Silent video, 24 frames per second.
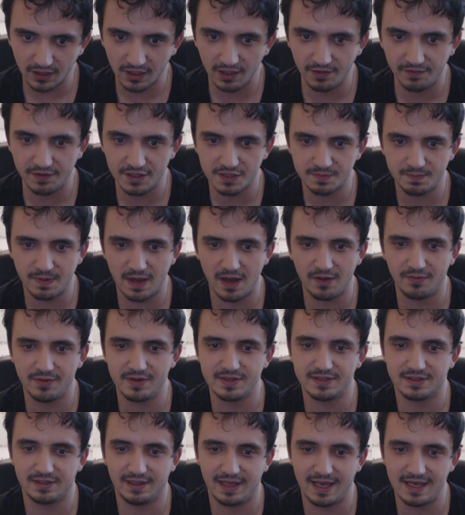If this power
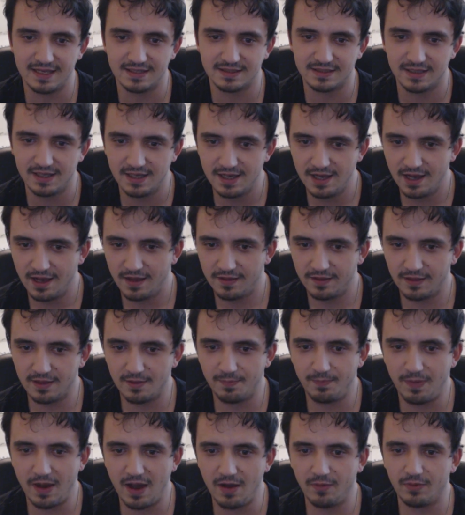is less than the
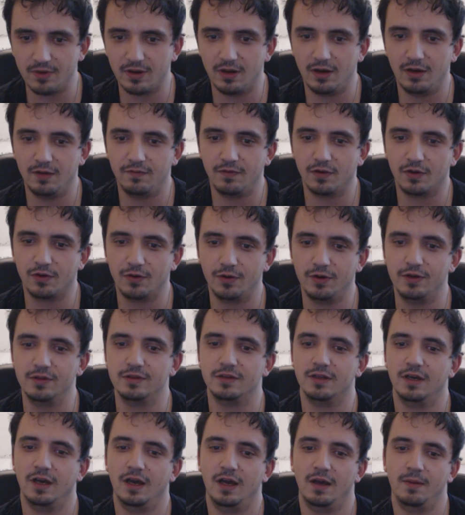power of a
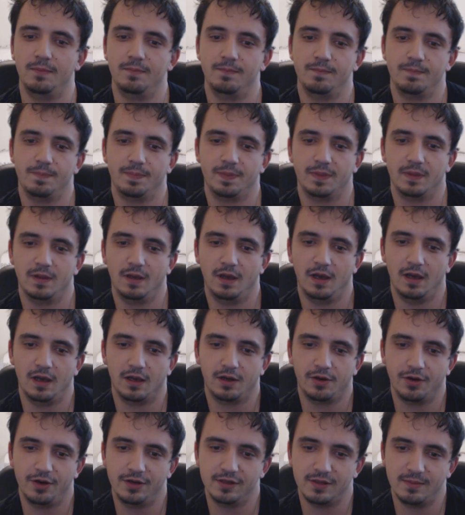current
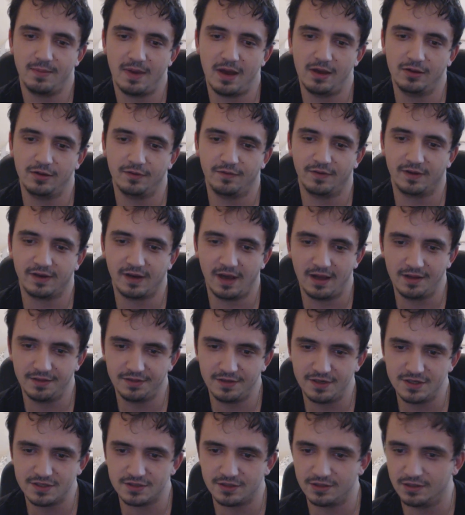amount of
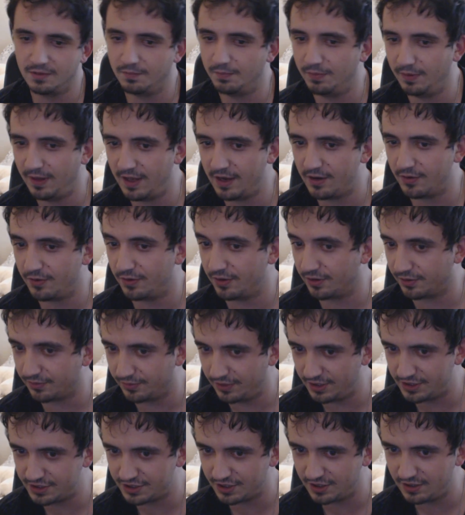counters on a player or a
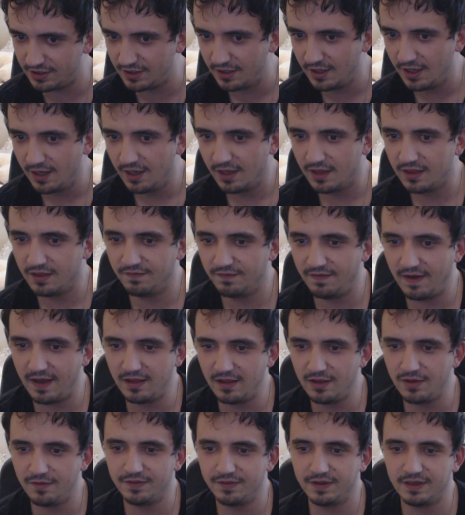creature, the
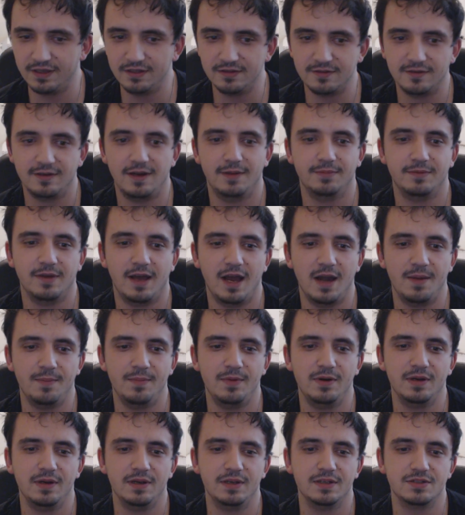value of the interrupt
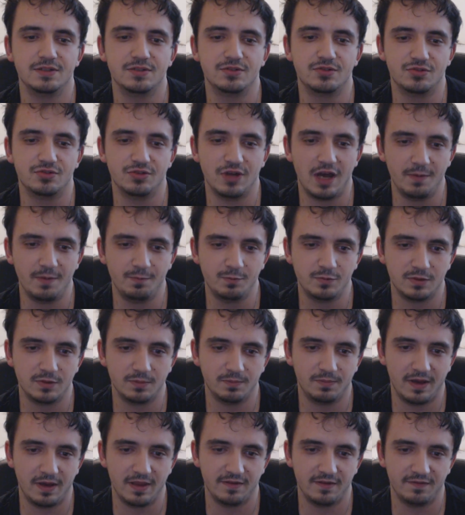armor is
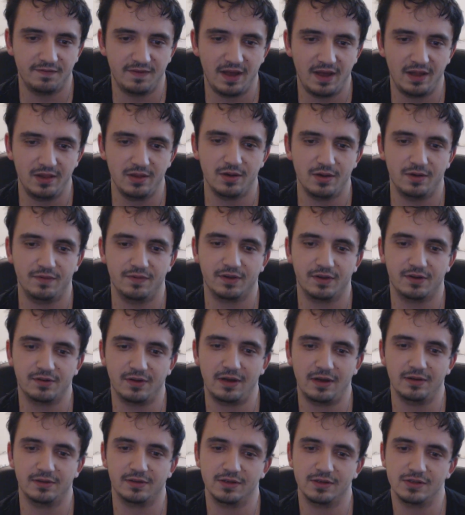dropped by the value of the
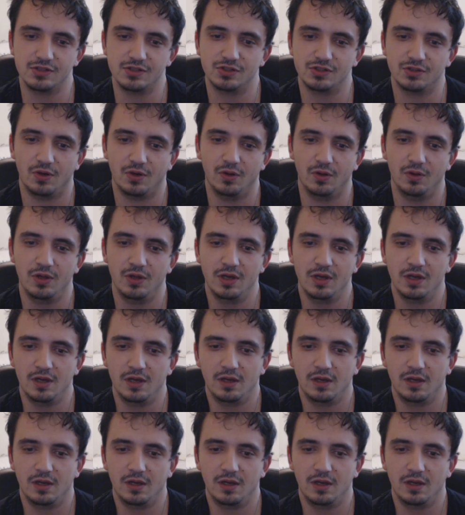crowd control,